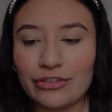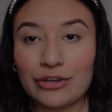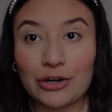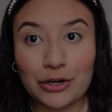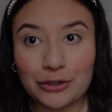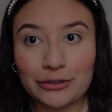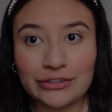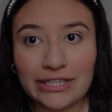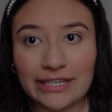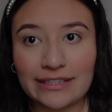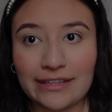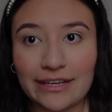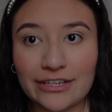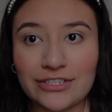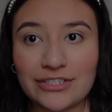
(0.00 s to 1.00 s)
curled
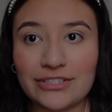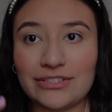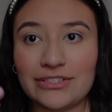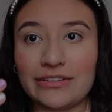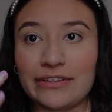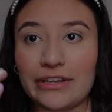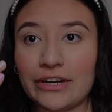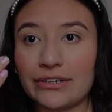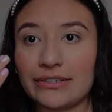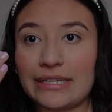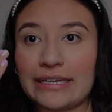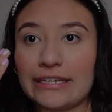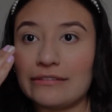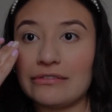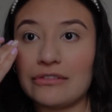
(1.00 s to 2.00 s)
eyelashes and they're
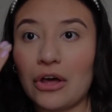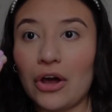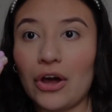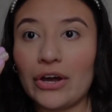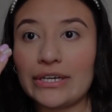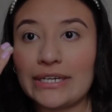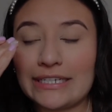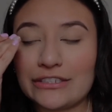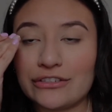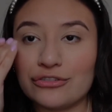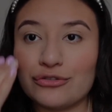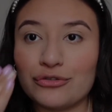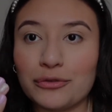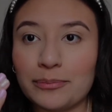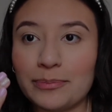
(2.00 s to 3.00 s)
like long and
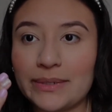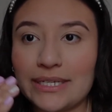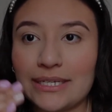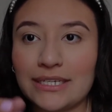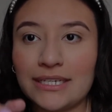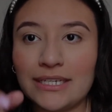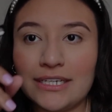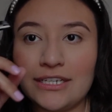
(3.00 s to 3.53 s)
droopy,